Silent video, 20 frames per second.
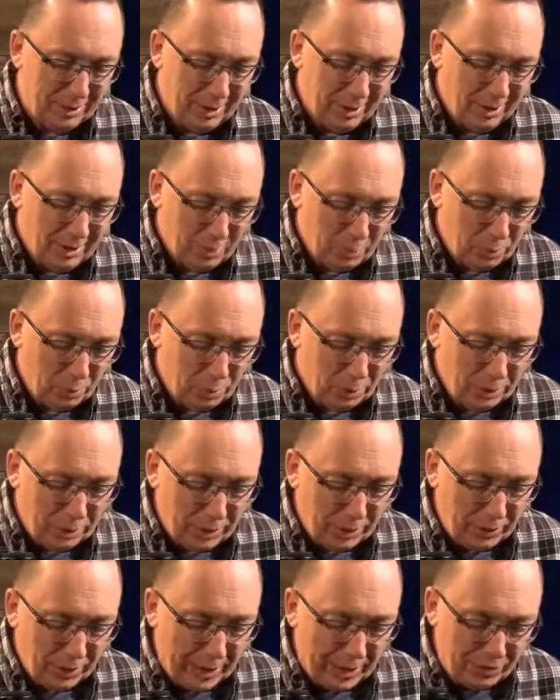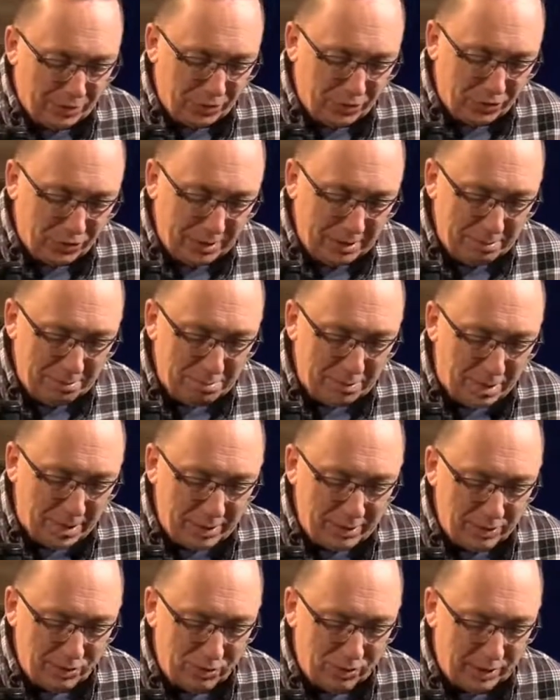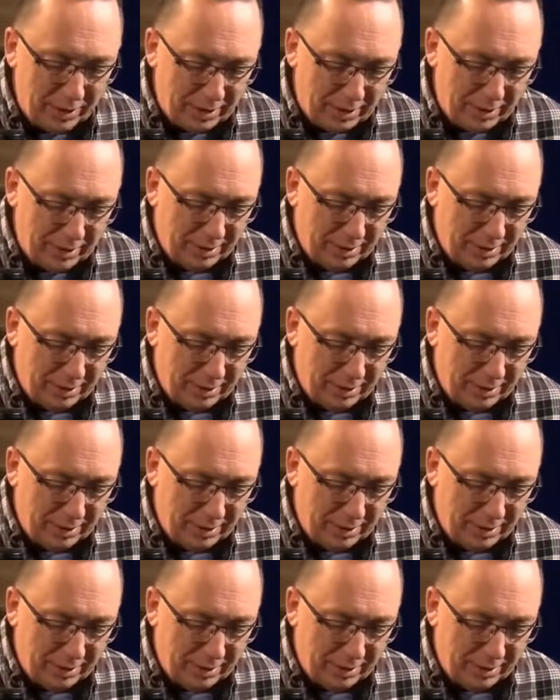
with one another, have the same mindset